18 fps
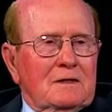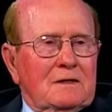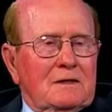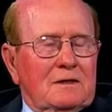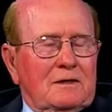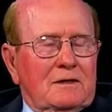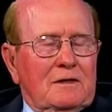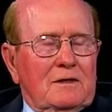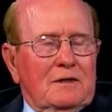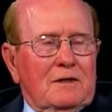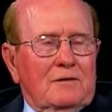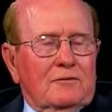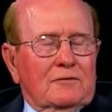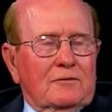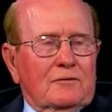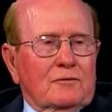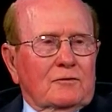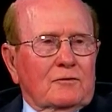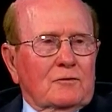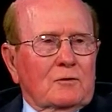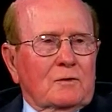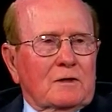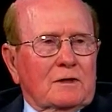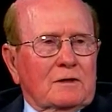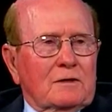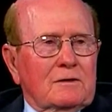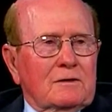And then after a
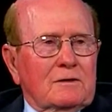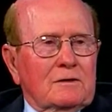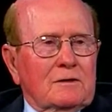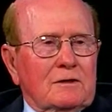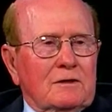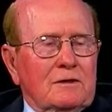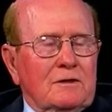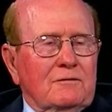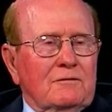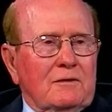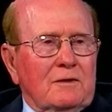two-week leave,